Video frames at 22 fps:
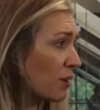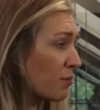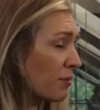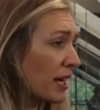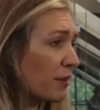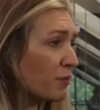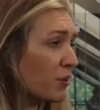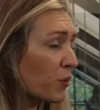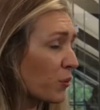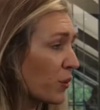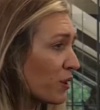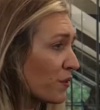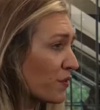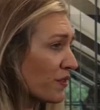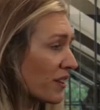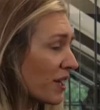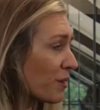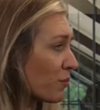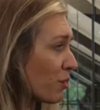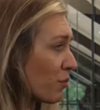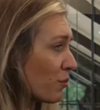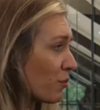to blame the world for
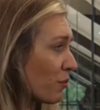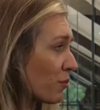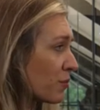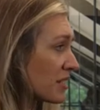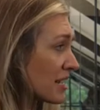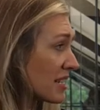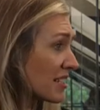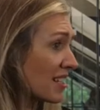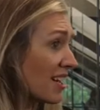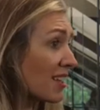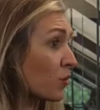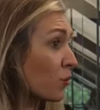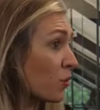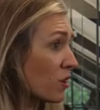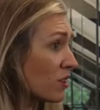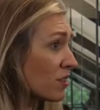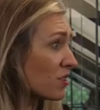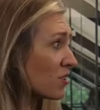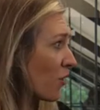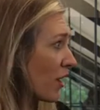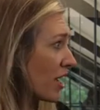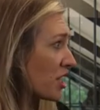their problems. It's like the
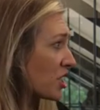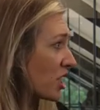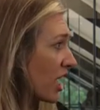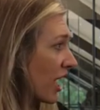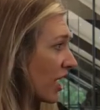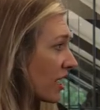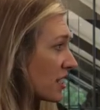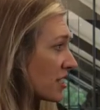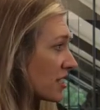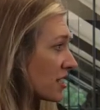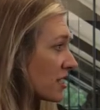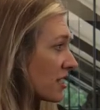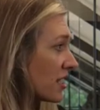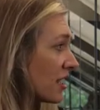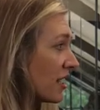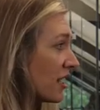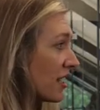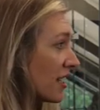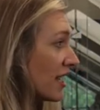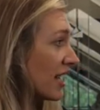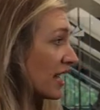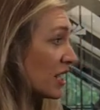world's not educated.
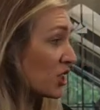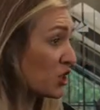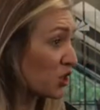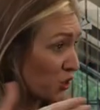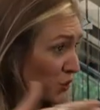It's